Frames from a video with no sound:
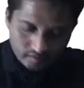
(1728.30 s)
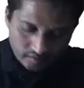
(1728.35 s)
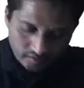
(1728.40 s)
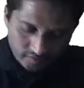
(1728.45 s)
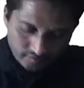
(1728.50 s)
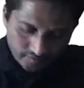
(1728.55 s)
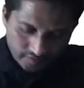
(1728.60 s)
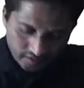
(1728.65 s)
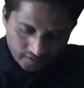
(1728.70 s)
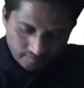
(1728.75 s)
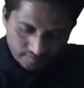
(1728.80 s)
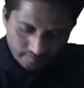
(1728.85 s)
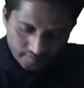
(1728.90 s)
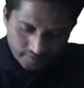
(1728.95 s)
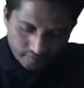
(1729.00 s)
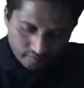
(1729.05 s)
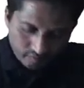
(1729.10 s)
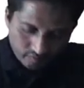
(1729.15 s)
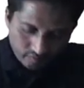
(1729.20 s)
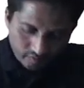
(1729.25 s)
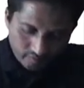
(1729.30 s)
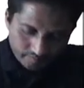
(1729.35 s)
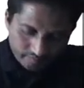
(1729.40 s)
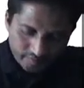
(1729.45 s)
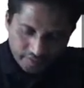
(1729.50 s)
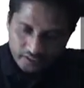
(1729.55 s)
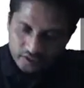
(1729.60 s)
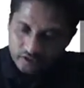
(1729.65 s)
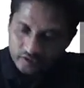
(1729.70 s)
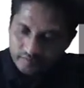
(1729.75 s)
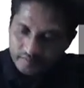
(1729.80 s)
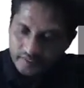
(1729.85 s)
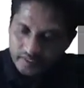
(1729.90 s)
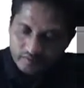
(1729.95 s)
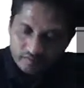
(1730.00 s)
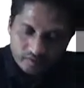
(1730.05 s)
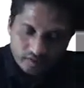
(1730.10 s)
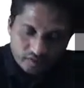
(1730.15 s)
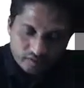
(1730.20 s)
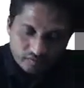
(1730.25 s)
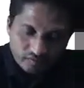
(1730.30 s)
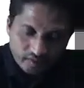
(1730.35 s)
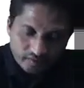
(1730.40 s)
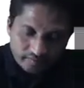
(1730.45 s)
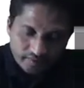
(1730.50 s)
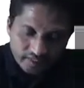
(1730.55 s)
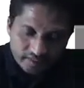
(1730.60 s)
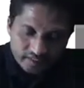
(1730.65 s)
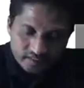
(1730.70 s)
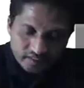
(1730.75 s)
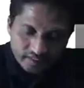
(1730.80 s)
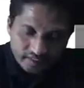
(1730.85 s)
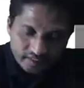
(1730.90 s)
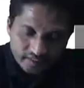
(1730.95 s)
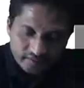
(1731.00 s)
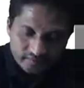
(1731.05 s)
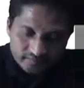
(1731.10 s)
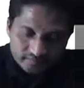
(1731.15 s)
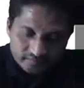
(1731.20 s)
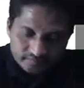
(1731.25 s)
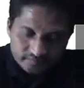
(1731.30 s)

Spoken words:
If I compare, what p should be equal to 1 by x, right?